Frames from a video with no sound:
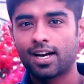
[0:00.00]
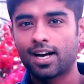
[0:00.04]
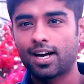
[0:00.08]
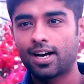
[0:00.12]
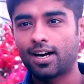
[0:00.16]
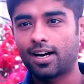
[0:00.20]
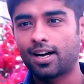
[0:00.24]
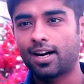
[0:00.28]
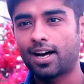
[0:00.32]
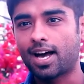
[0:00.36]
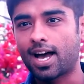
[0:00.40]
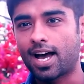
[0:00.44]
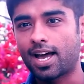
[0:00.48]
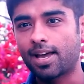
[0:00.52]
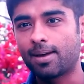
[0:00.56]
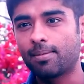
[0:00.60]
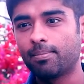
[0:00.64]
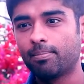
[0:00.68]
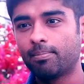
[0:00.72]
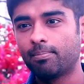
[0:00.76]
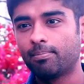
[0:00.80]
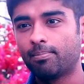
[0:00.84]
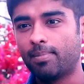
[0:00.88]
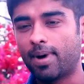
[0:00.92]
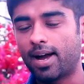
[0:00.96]
I
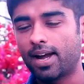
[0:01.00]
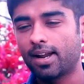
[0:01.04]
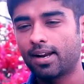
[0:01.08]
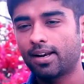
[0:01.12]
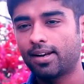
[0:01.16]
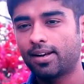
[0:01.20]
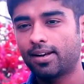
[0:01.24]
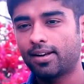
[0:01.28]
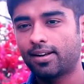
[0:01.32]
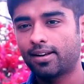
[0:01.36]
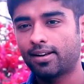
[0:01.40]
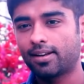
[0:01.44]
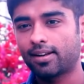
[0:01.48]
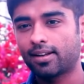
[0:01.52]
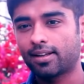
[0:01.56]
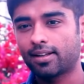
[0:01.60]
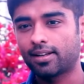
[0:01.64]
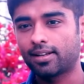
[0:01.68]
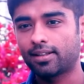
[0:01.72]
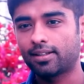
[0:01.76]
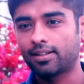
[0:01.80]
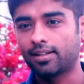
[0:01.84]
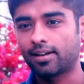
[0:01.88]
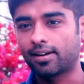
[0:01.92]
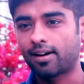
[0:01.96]
met
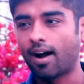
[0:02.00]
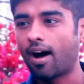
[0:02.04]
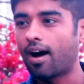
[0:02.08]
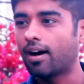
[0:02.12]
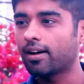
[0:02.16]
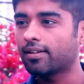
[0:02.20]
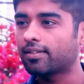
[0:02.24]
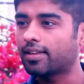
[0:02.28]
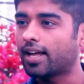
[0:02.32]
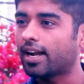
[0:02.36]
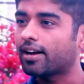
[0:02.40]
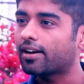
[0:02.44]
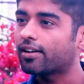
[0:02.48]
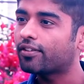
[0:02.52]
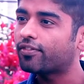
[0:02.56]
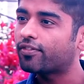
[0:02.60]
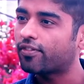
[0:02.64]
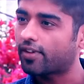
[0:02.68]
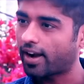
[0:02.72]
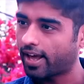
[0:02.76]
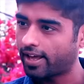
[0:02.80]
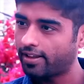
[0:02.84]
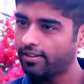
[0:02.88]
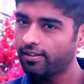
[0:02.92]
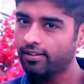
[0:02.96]
the wrong set of
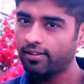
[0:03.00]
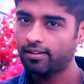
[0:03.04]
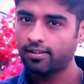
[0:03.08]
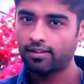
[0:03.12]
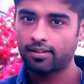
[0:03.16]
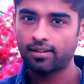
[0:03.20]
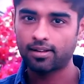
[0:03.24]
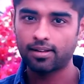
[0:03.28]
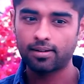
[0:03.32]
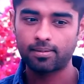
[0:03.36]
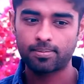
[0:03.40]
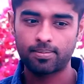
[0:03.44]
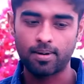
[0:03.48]
friends,